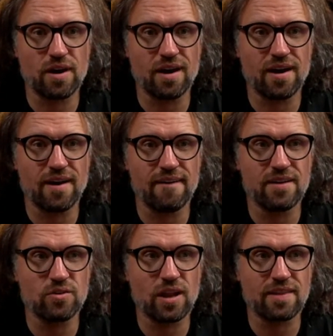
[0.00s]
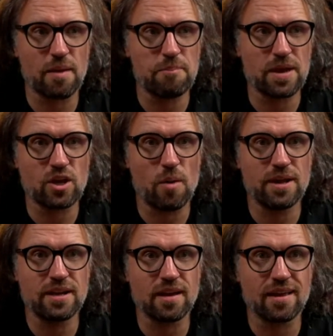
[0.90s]
I don't like that big
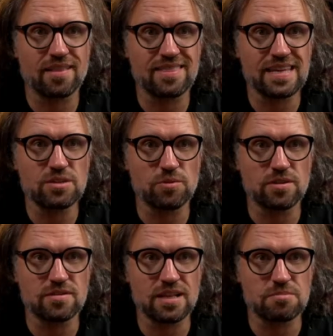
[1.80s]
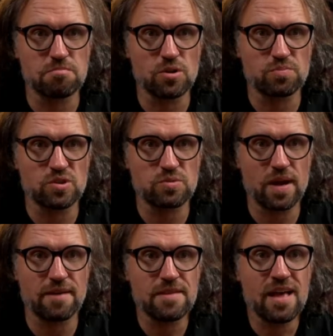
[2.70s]
comment. I like these ones. That's much
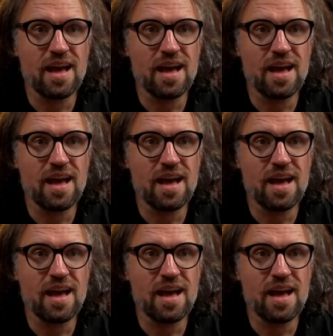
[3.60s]
better.